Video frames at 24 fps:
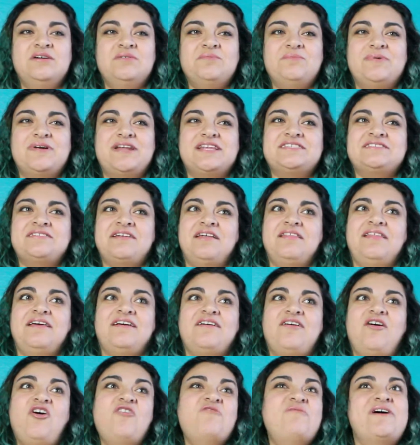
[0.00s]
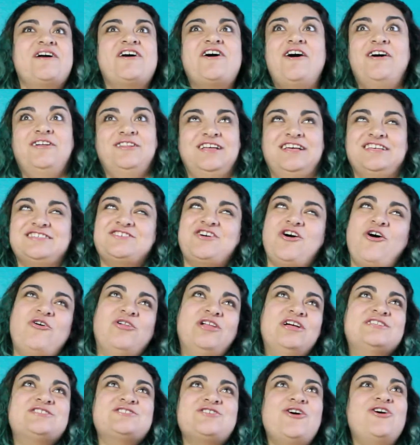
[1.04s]
but it's not like, oh my god, let's go,
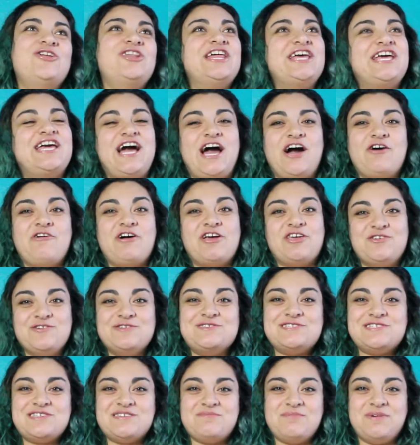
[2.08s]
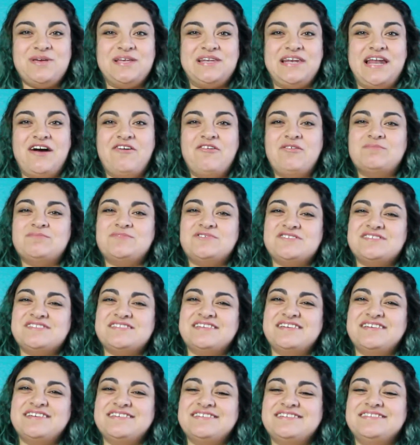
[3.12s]
like how I used to be. And now I'm just
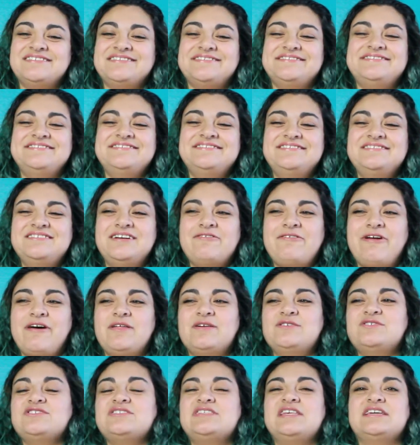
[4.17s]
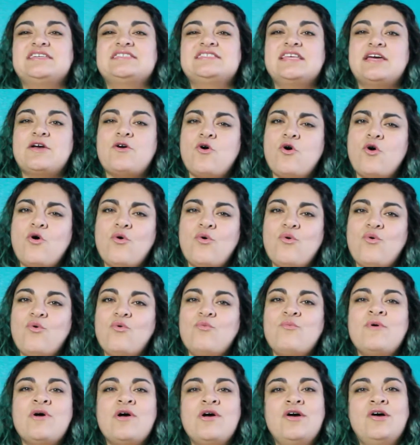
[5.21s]
like, I'd rather just like stay
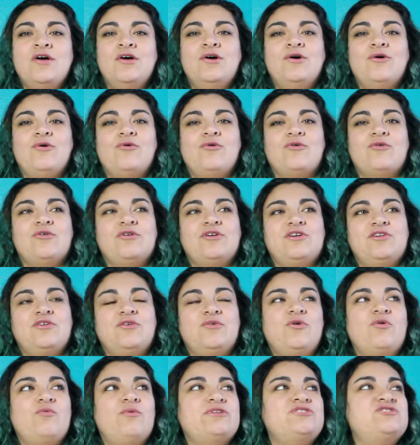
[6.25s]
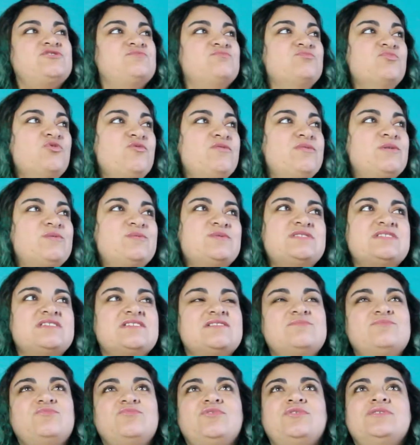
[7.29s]
home, or you know, go watch a movie with
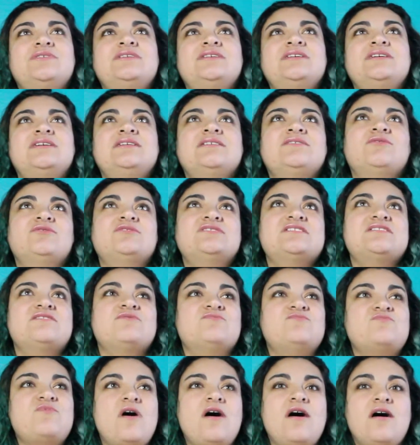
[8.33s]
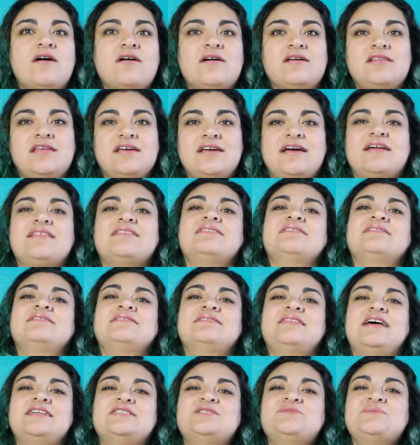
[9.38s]
someone, go take a walk. Like
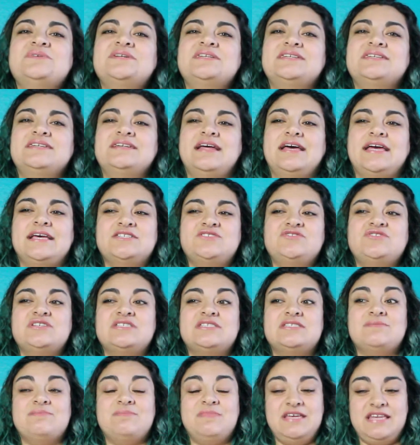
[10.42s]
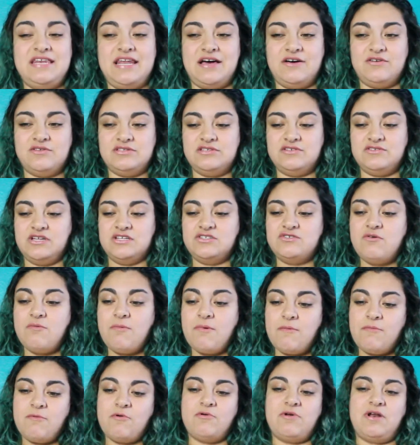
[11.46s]
that's what interests me now. So that's why
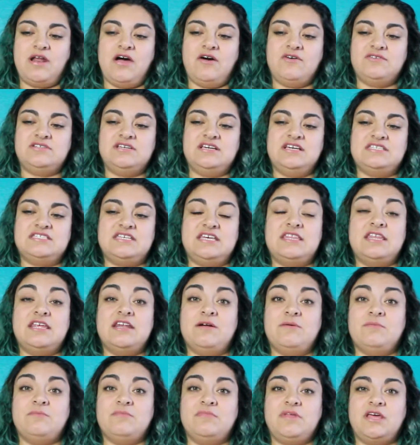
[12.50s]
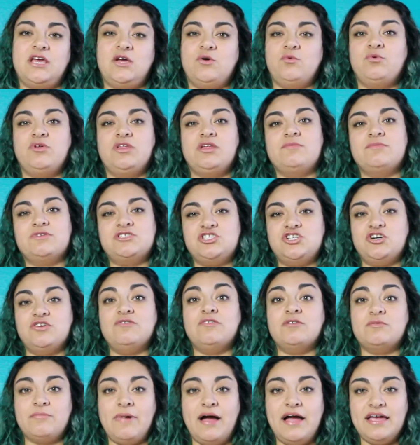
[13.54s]
people nowadays say that I'm like really mature
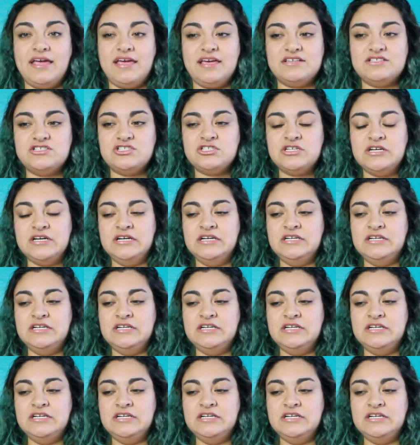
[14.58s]
for my age.